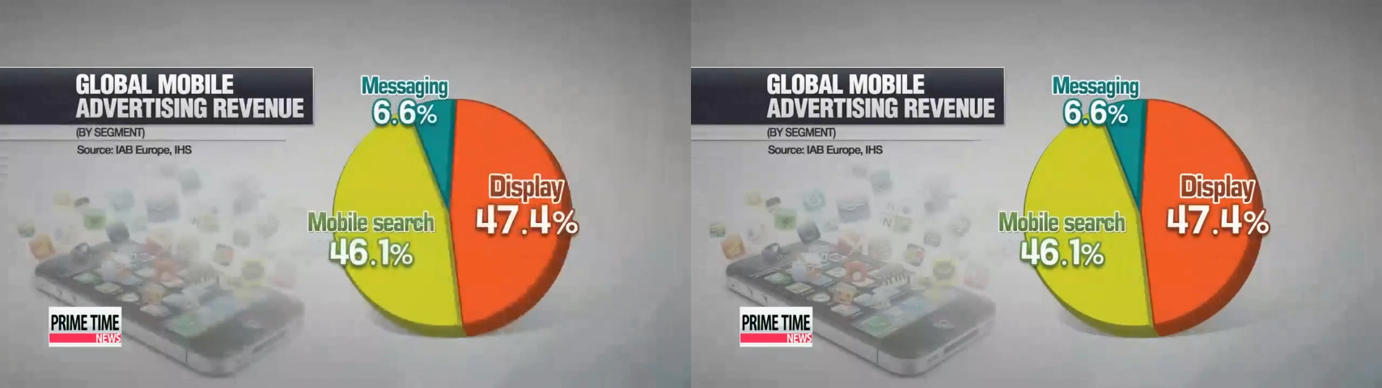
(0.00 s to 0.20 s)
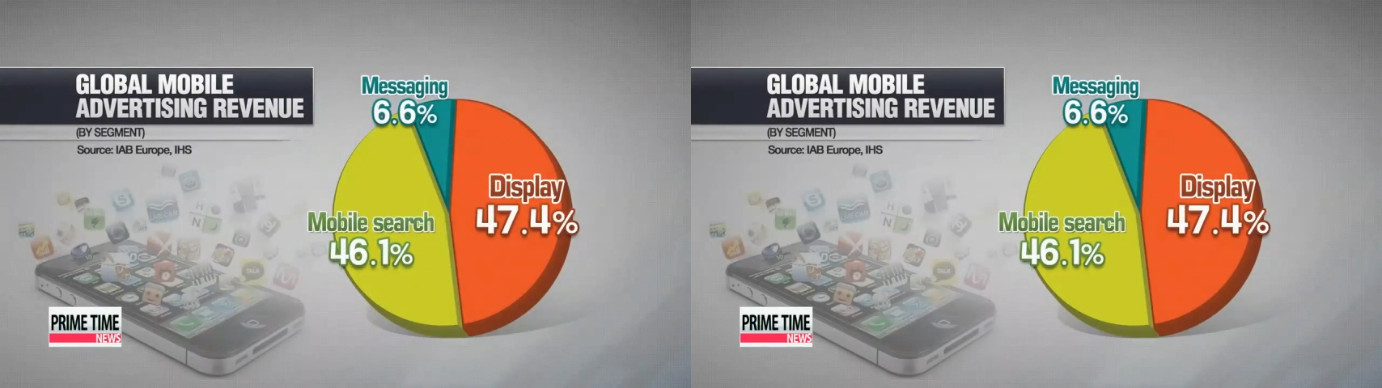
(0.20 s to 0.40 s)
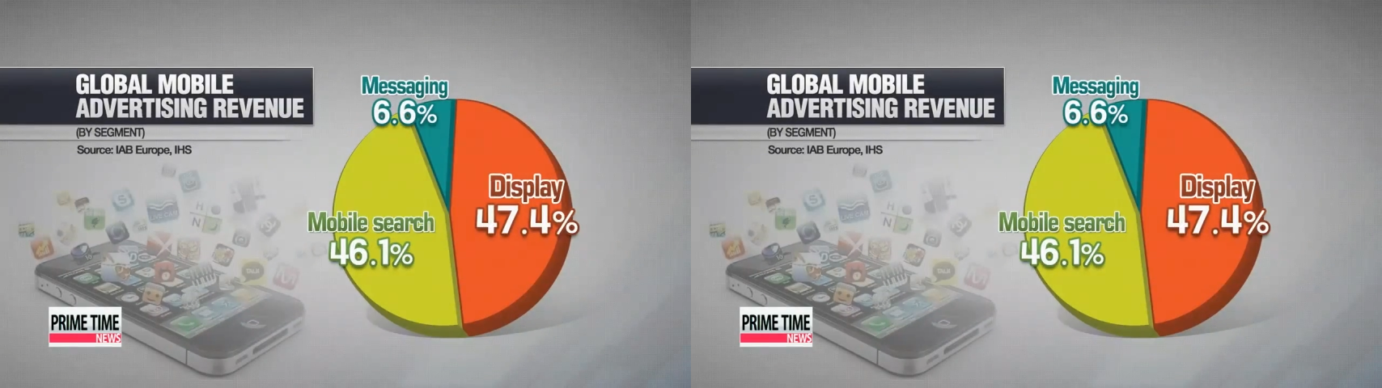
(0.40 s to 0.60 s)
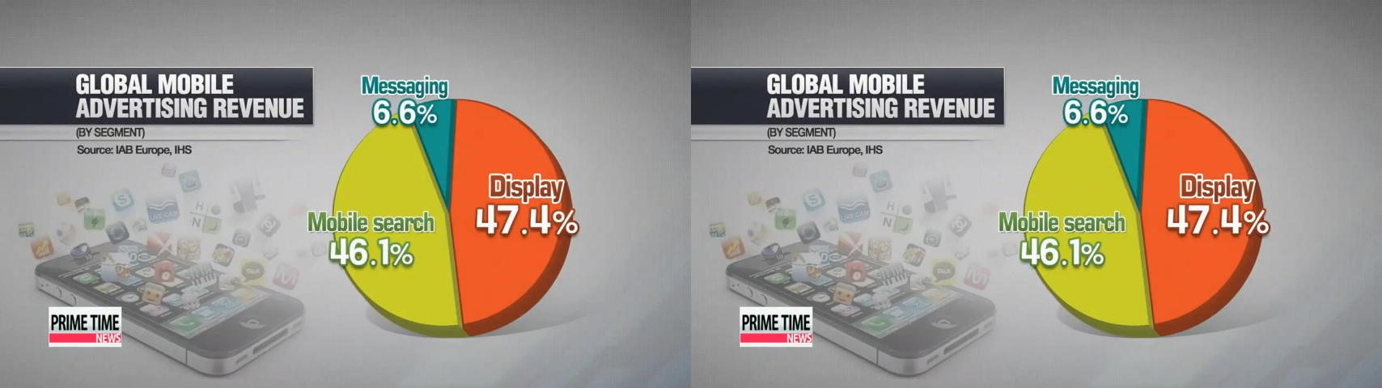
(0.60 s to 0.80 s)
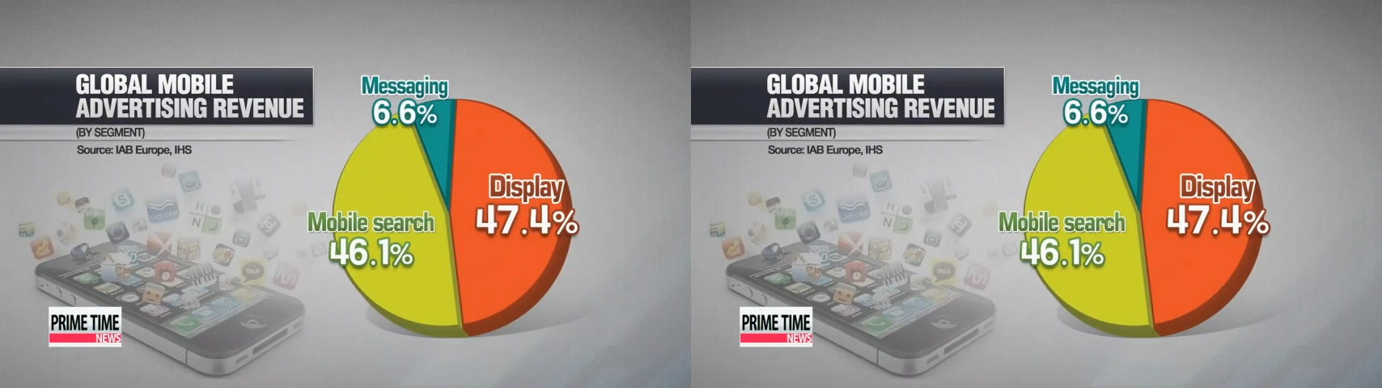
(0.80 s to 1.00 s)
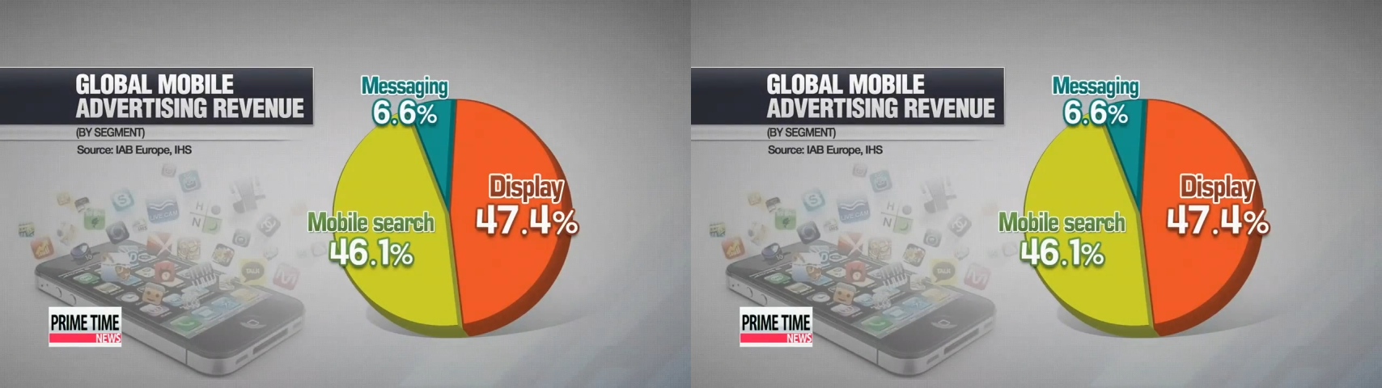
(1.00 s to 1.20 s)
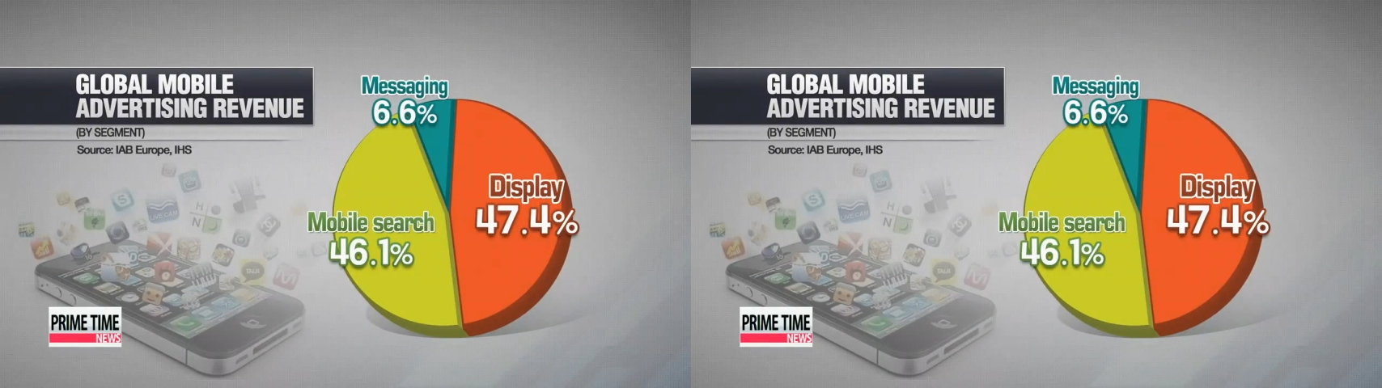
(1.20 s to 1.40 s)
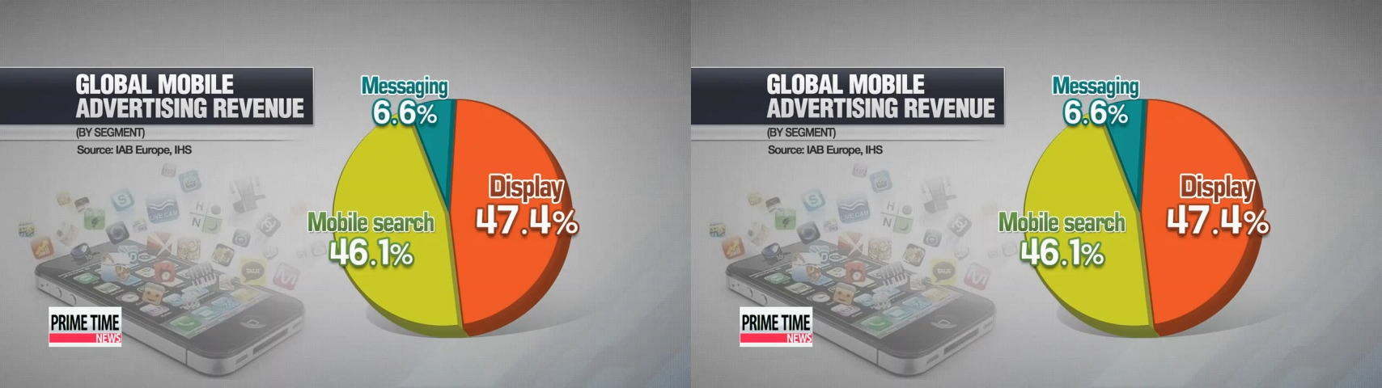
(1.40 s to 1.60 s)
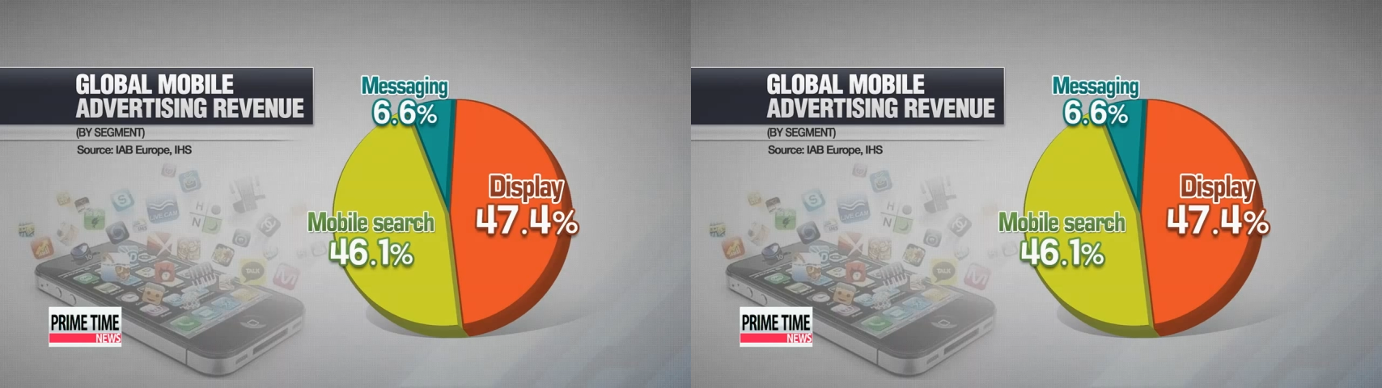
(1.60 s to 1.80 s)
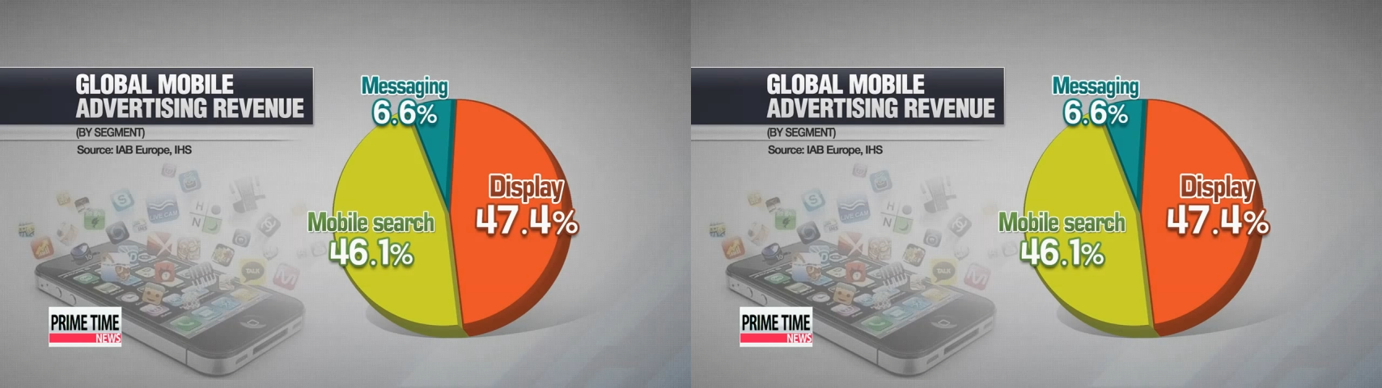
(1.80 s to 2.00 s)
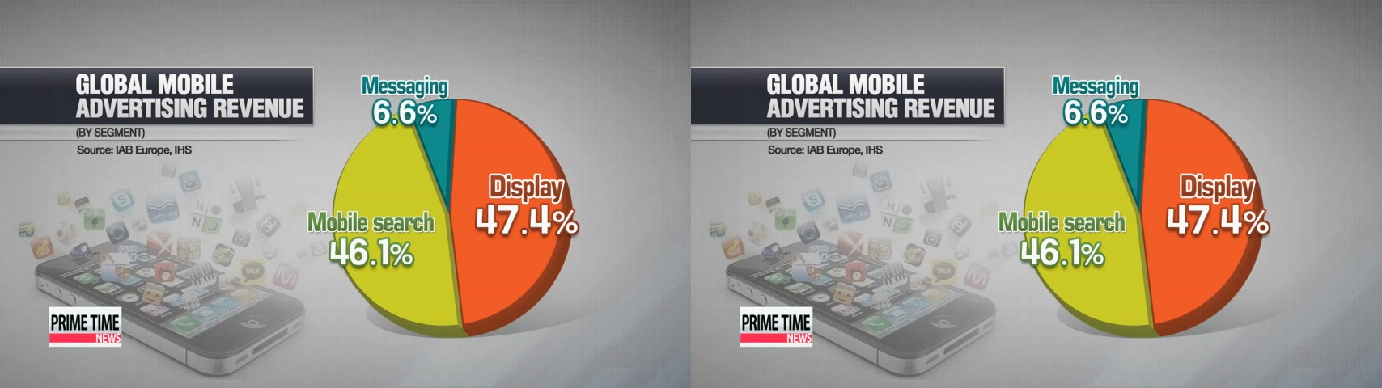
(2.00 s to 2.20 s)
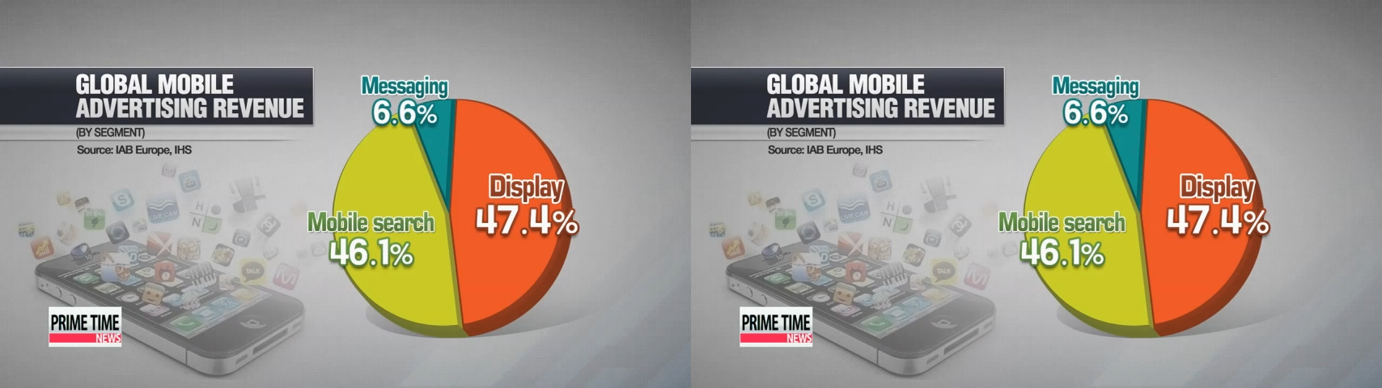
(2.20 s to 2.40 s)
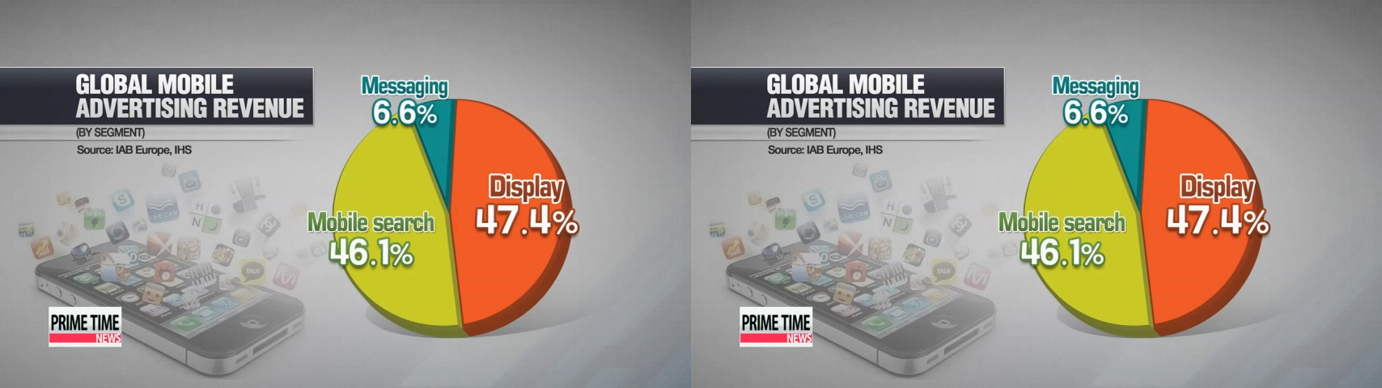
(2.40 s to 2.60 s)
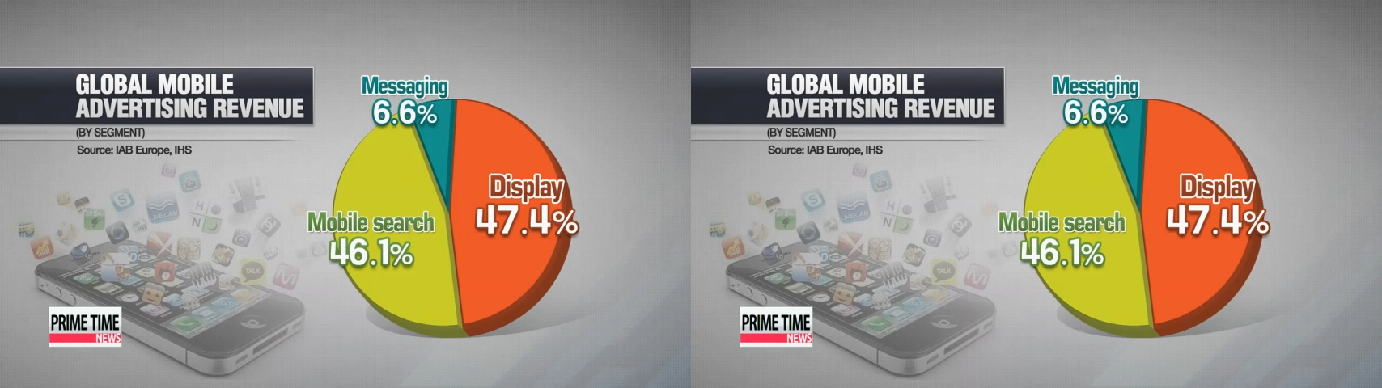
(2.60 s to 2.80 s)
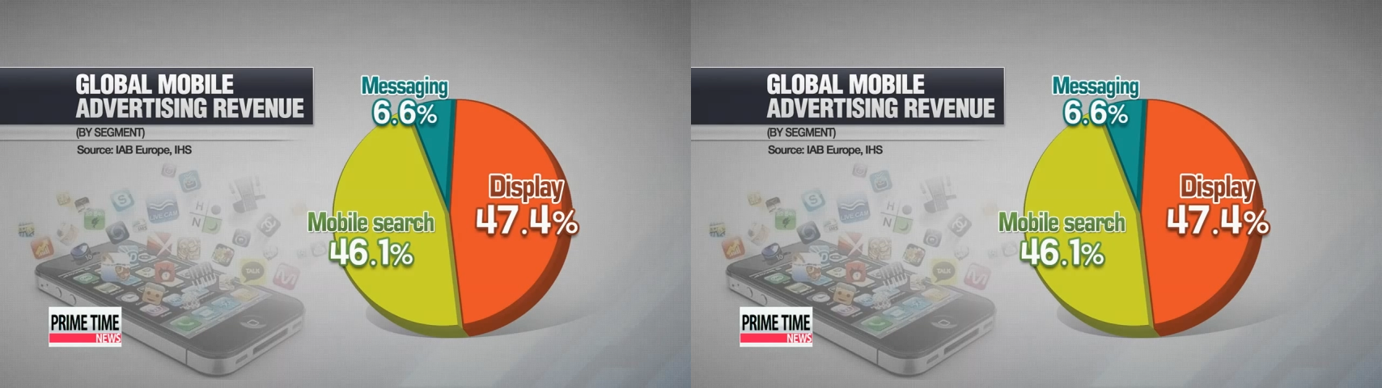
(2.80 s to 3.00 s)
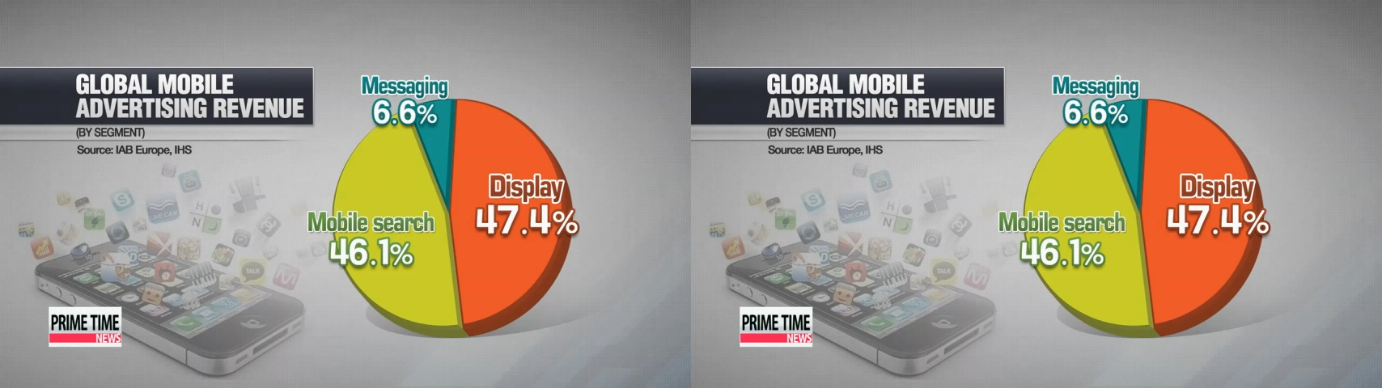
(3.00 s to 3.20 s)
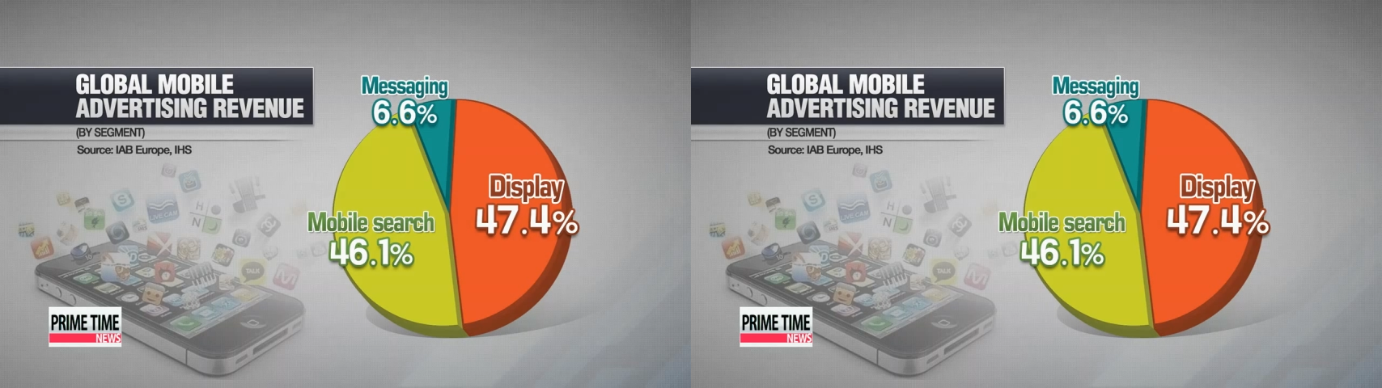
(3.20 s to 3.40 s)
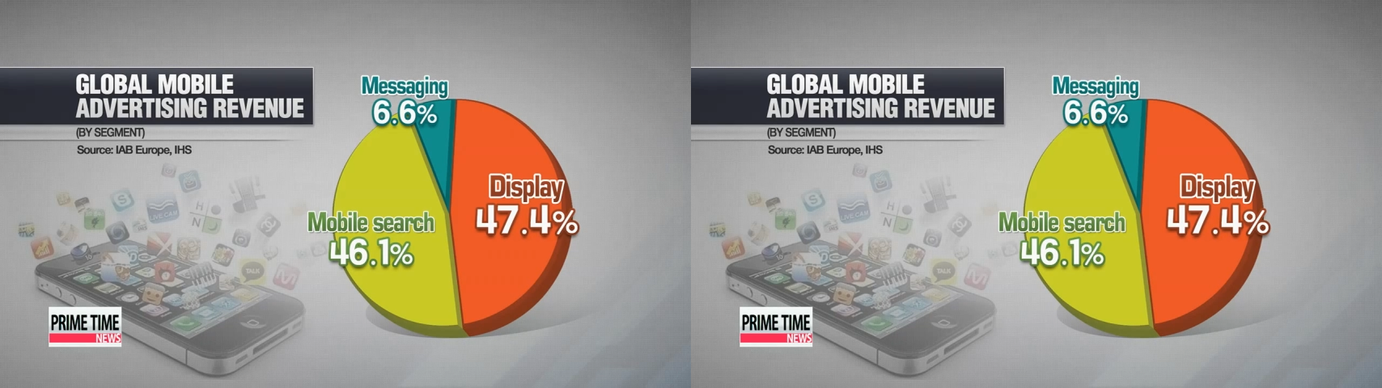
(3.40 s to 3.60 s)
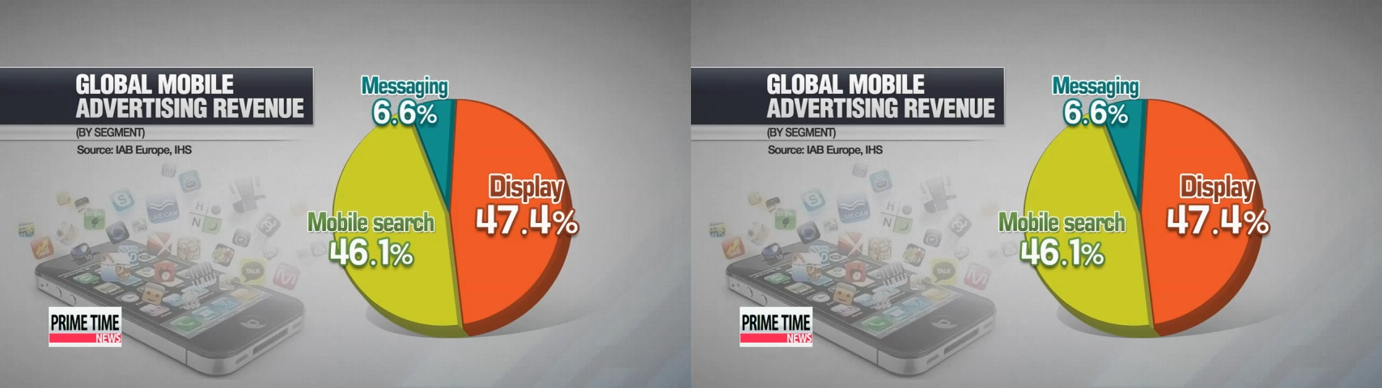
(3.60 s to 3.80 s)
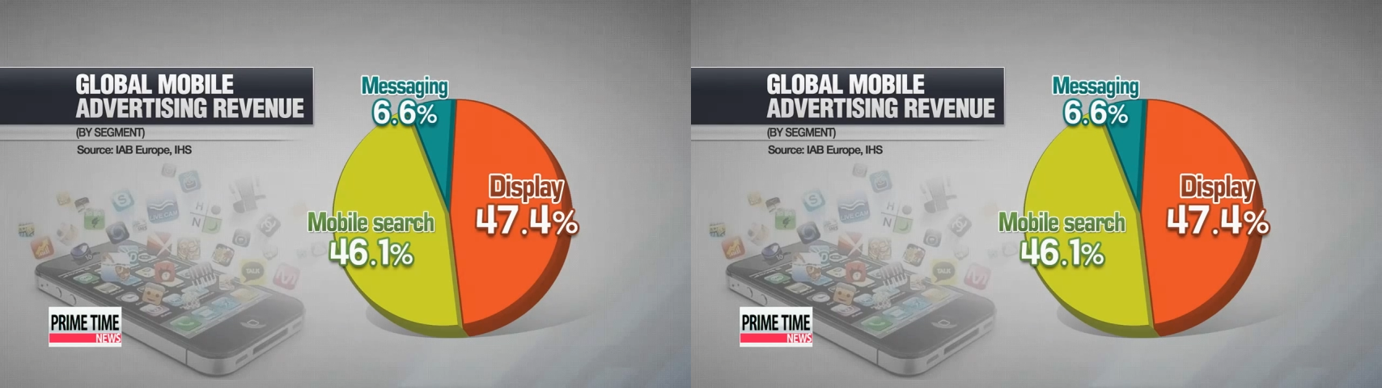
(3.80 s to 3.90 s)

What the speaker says: Nobody's mouth can be seen.